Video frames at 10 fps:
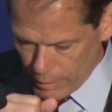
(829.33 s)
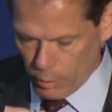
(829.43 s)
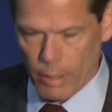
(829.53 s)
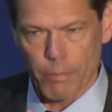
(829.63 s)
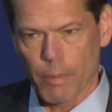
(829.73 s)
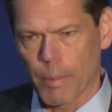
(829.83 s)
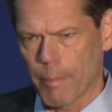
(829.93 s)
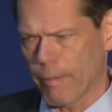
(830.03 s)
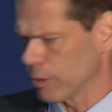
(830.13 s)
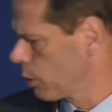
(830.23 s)
Thank you. I, am
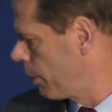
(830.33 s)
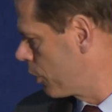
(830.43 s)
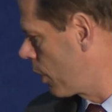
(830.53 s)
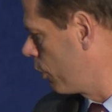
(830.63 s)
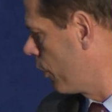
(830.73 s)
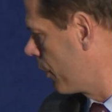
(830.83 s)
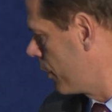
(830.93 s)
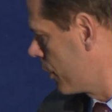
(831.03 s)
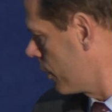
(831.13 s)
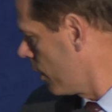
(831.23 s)
having a little bit of trouble with
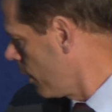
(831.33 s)
just.